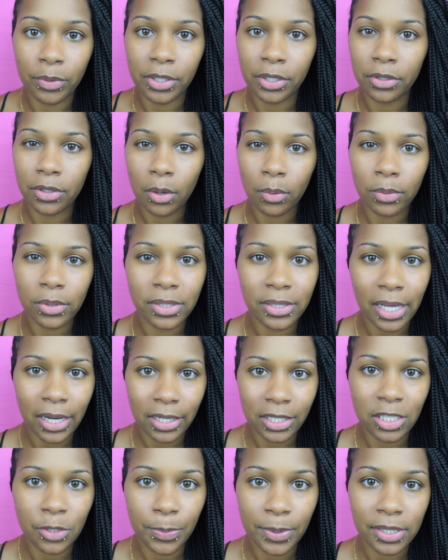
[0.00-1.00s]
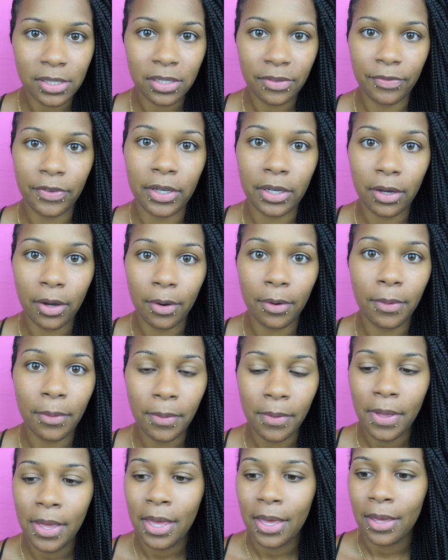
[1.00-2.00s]
when you don't set a specific
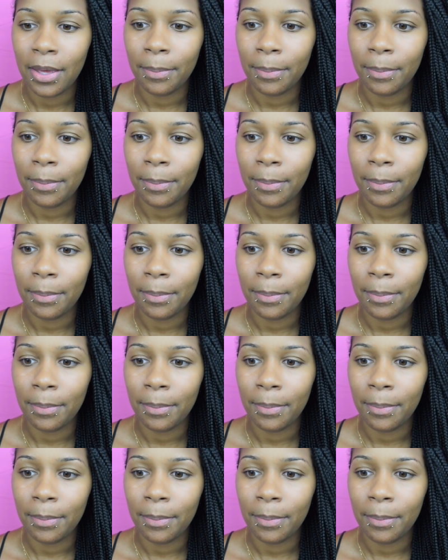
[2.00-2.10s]
goal,